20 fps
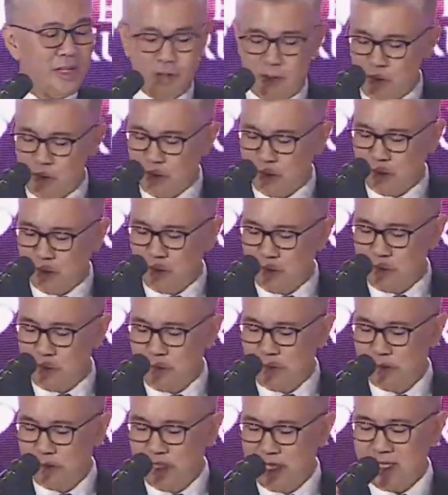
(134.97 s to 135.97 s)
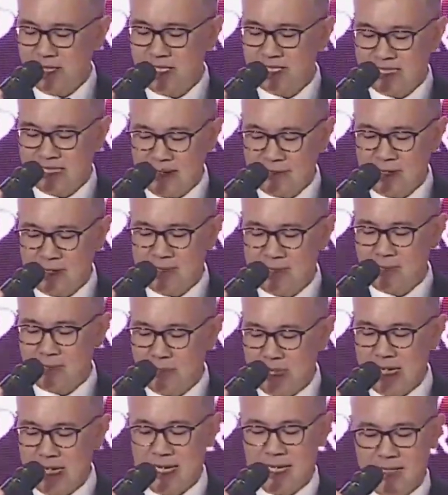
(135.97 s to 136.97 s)
close to $37
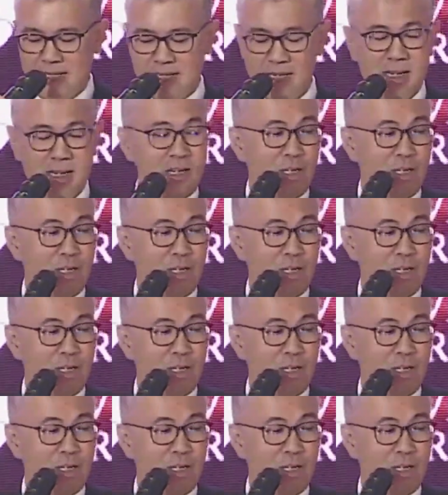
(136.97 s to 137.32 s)
billion